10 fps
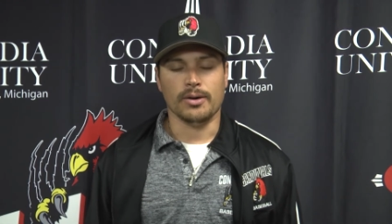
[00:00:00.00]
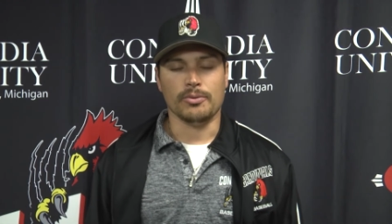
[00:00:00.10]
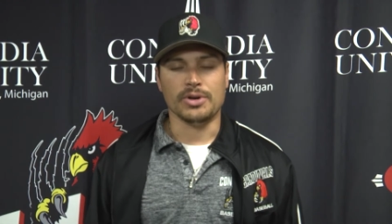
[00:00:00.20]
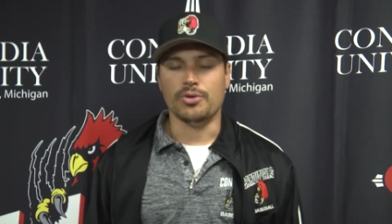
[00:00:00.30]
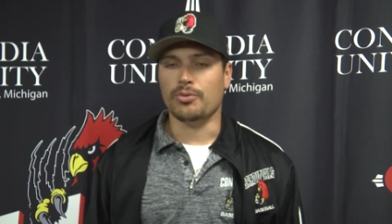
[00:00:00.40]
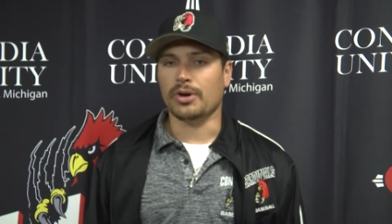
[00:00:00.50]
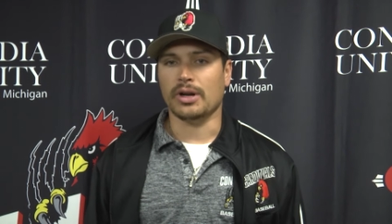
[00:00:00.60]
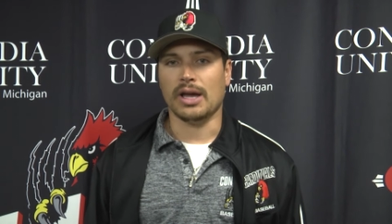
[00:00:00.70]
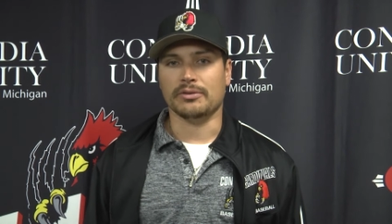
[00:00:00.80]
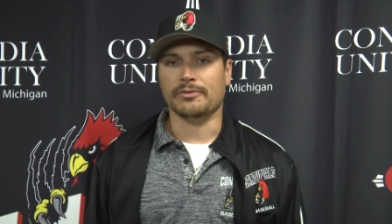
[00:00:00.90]
we knew we were going
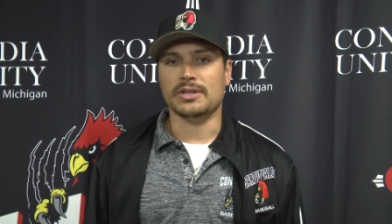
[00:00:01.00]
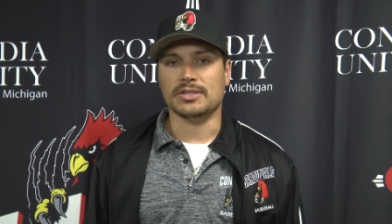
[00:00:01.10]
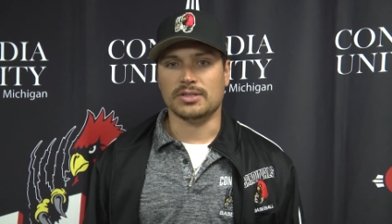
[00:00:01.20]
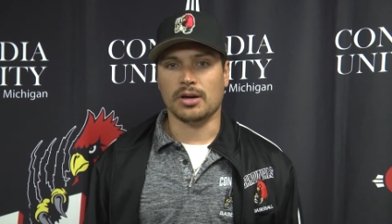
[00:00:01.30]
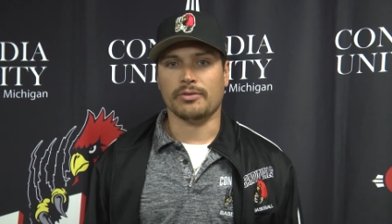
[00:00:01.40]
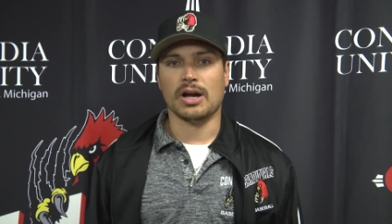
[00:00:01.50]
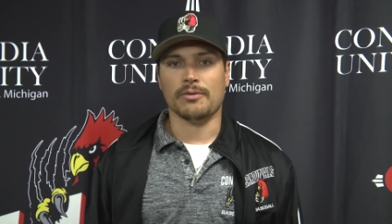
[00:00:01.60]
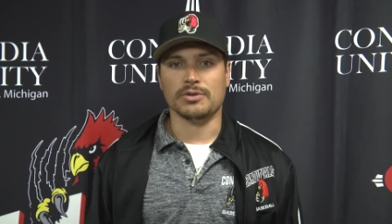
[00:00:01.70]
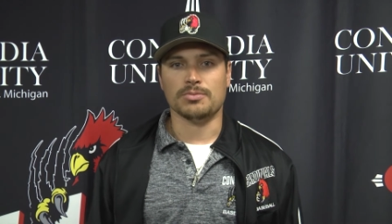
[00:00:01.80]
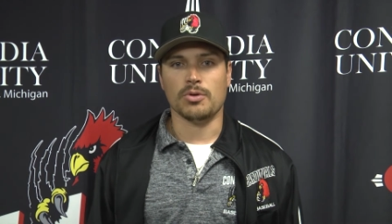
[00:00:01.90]
to have to face a tough
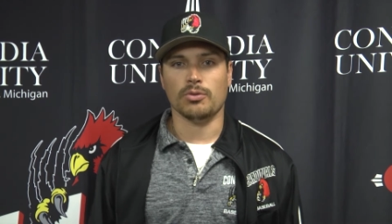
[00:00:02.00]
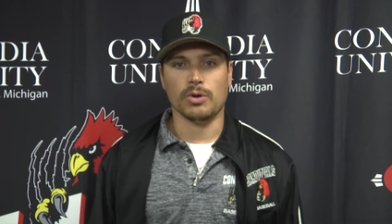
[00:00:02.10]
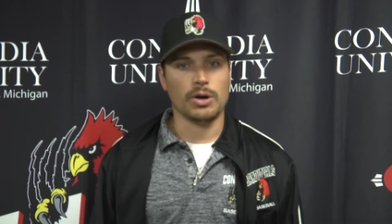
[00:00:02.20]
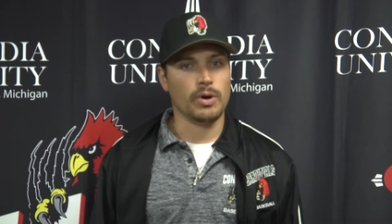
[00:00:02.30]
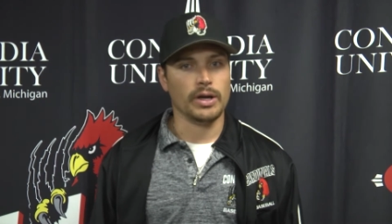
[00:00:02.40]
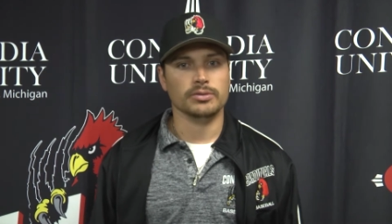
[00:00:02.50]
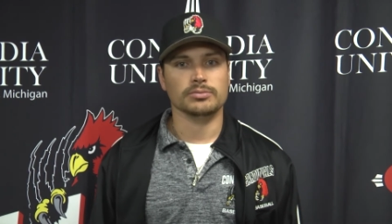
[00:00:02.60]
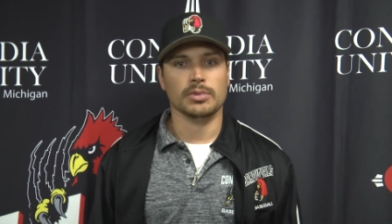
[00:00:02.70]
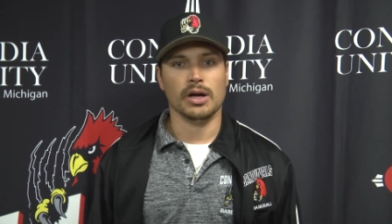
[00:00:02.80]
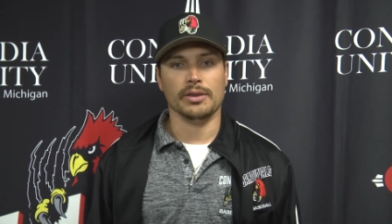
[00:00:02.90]
conference opponent right away.
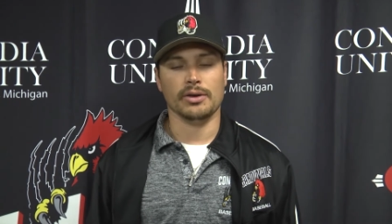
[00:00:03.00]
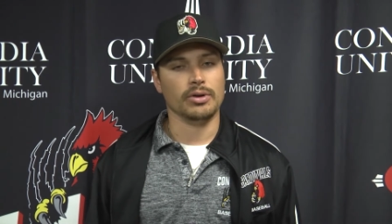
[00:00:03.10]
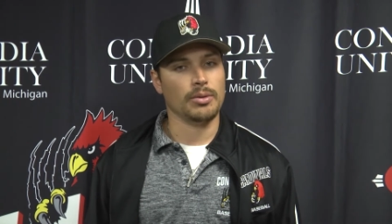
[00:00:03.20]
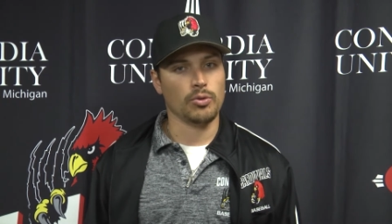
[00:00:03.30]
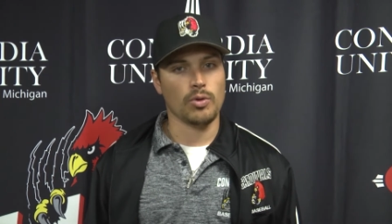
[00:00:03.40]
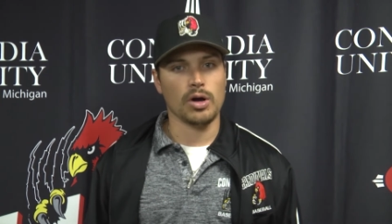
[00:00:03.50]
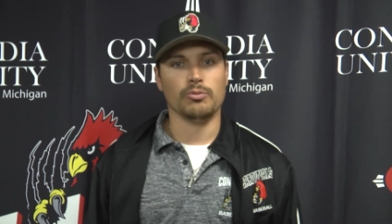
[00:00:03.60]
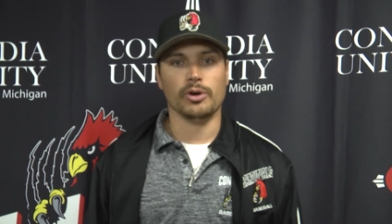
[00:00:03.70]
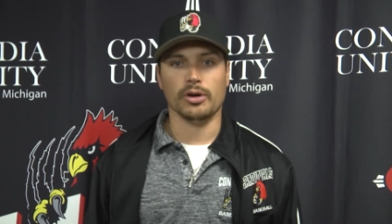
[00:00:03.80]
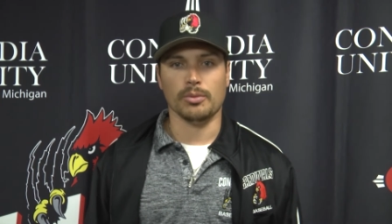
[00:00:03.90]
They were number
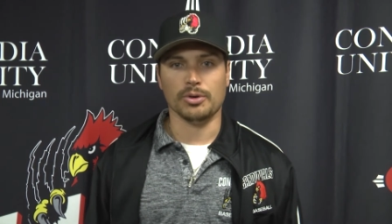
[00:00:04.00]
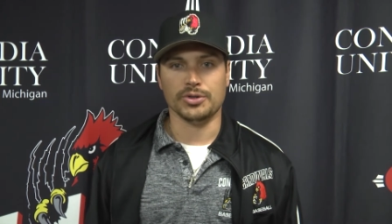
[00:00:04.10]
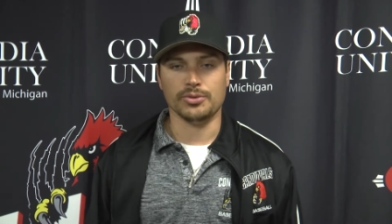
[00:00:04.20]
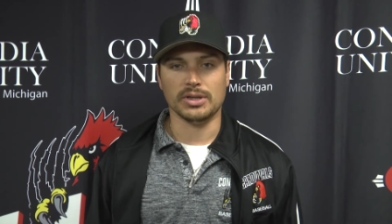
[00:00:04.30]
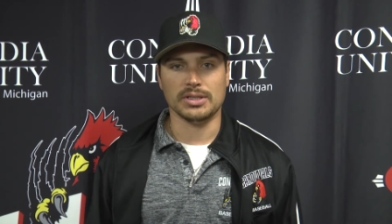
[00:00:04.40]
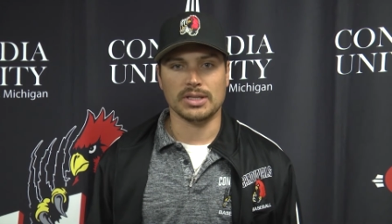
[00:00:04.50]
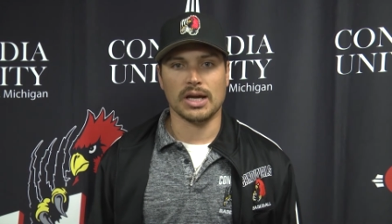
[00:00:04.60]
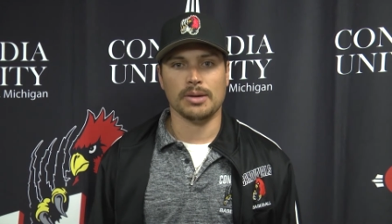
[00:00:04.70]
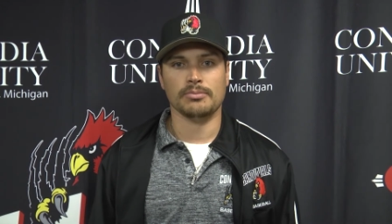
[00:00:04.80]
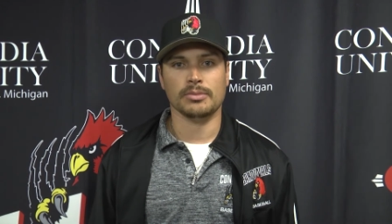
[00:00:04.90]
1. We were number 2 at the
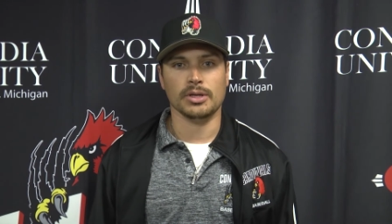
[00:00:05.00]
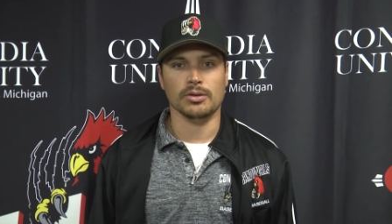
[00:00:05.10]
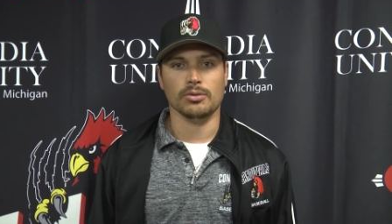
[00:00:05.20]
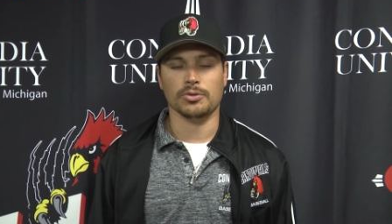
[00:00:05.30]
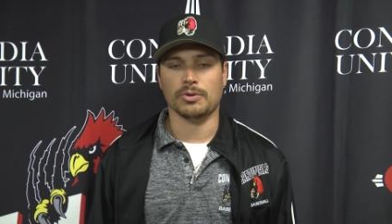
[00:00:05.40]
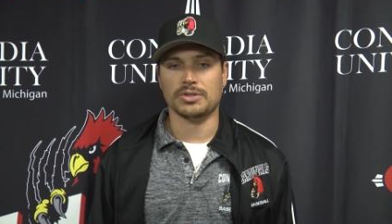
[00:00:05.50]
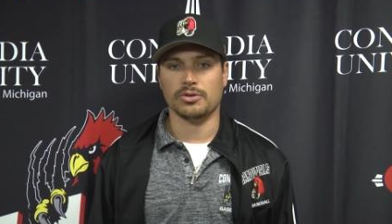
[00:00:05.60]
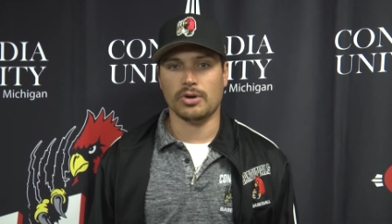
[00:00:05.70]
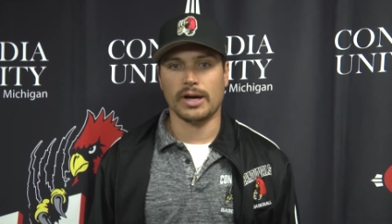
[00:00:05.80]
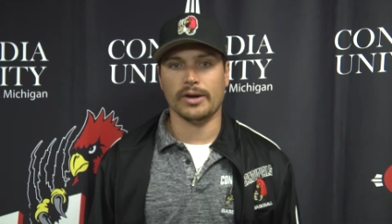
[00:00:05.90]
time in
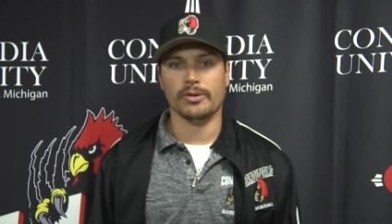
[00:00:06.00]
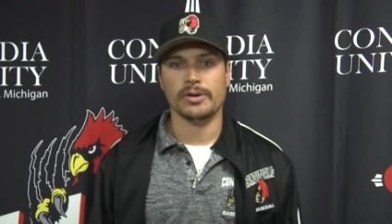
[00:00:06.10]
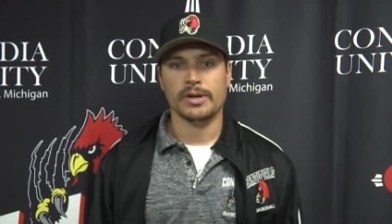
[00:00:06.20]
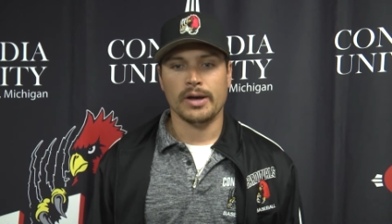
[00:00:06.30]
Northwestern Ohio.